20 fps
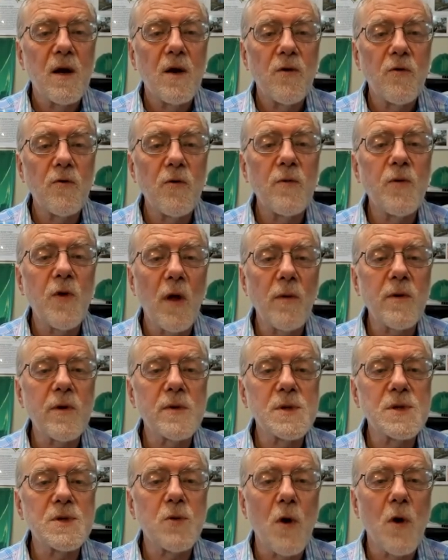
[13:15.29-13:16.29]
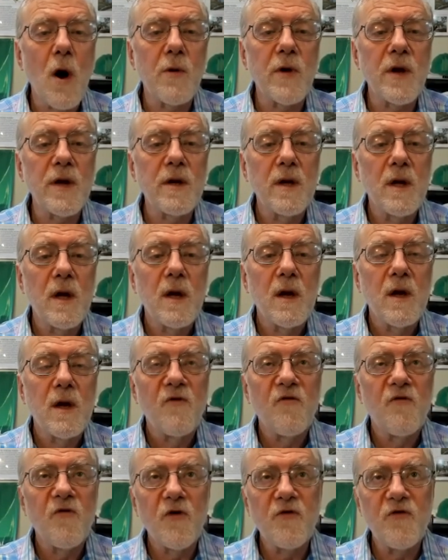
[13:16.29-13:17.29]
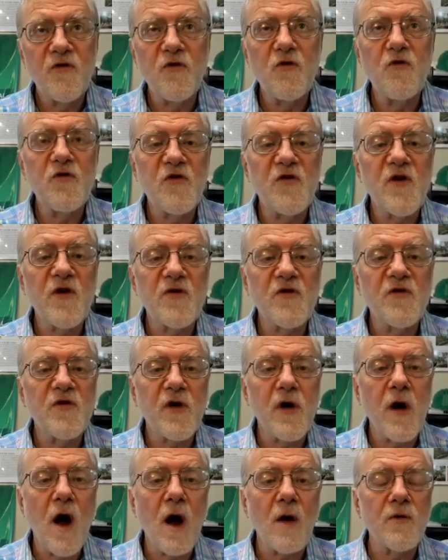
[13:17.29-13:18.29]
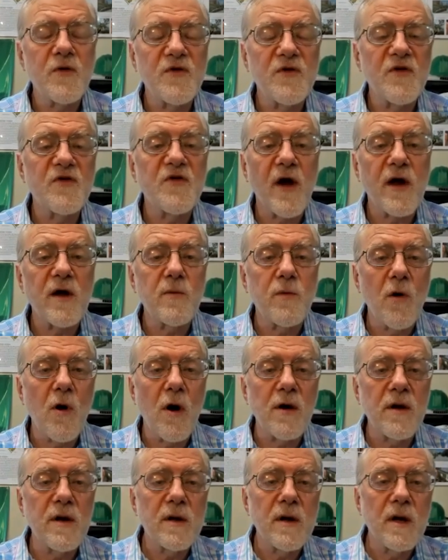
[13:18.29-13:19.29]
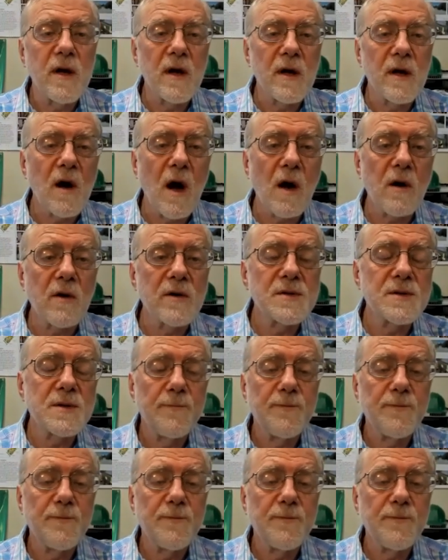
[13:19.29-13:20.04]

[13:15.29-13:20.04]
The Republicans were already, for 2 sessions of Congress, the second party in Congress.